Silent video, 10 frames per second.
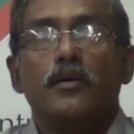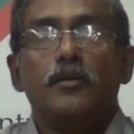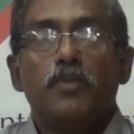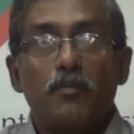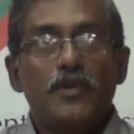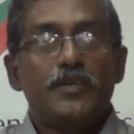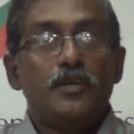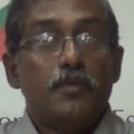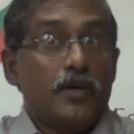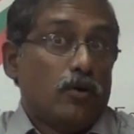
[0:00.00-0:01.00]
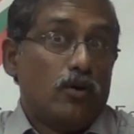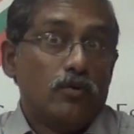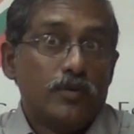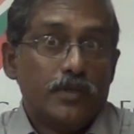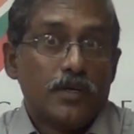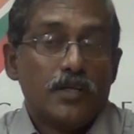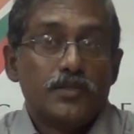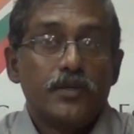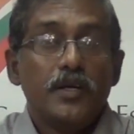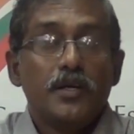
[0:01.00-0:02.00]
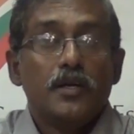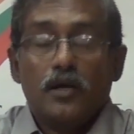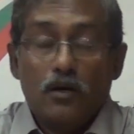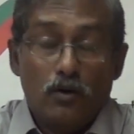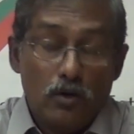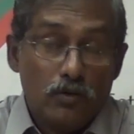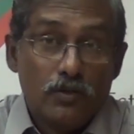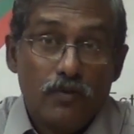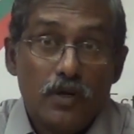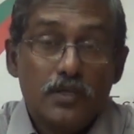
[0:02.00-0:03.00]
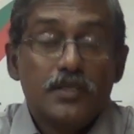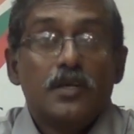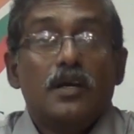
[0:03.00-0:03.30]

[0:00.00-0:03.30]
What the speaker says: in public debate all over the country, all over the world,